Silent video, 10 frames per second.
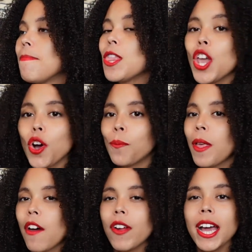No,
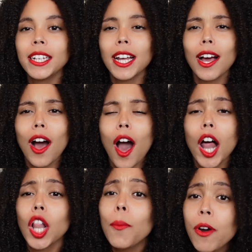I read
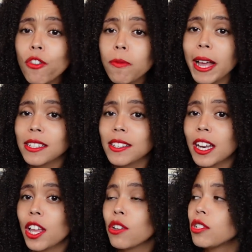a lot more romances than
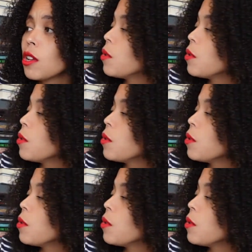I usually